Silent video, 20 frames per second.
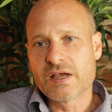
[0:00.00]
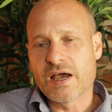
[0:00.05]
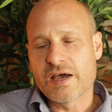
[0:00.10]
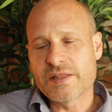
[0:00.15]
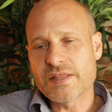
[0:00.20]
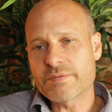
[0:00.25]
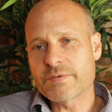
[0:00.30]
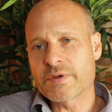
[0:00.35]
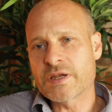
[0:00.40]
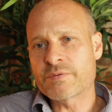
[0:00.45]

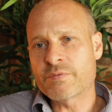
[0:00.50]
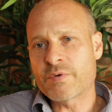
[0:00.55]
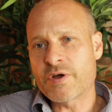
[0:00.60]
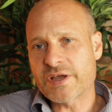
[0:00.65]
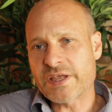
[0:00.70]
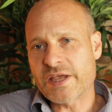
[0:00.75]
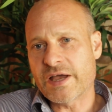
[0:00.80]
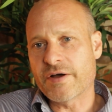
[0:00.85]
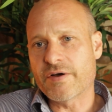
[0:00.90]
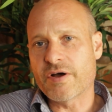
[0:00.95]
and then we're going to
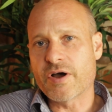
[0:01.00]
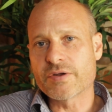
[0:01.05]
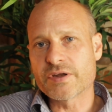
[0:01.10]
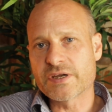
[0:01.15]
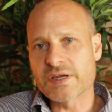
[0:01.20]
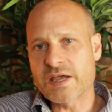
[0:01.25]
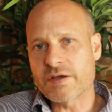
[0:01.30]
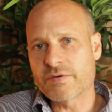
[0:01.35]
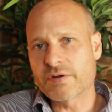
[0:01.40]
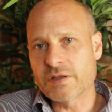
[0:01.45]
work out on
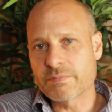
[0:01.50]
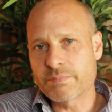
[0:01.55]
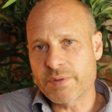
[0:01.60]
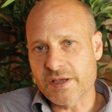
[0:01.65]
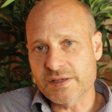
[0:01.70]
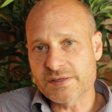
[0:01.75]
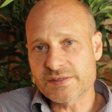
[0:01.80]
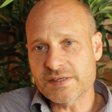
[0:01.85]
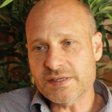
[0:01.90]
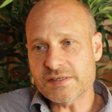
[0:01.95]
an hourly
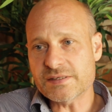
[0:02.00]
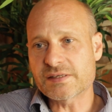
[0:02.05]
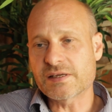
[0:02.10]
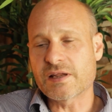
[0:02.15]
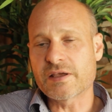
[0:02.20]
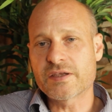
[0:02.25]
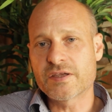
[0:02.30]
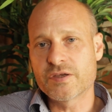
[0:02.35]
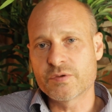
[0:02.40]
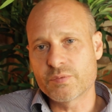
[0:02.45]
basis
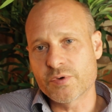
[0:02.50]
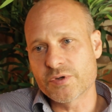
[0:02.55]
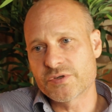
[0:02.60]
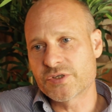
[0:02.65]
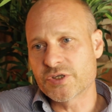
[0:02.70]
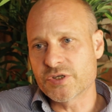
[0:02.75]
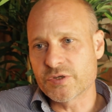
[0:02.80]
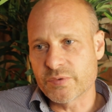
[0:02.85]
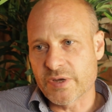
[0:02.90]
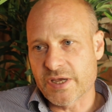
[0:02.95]
like you would
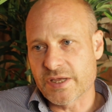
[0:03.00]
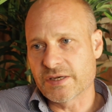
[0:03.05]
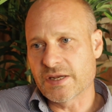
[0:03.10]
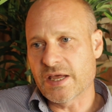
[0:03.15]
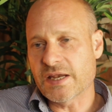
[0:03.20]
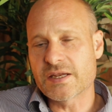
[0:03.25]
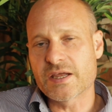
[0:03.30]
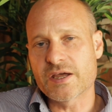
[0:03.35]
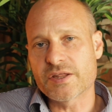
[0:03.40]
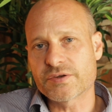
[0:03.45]
do in
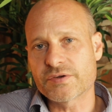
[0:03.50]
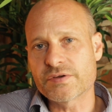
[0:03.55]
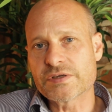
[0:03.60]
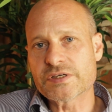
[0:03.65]
any other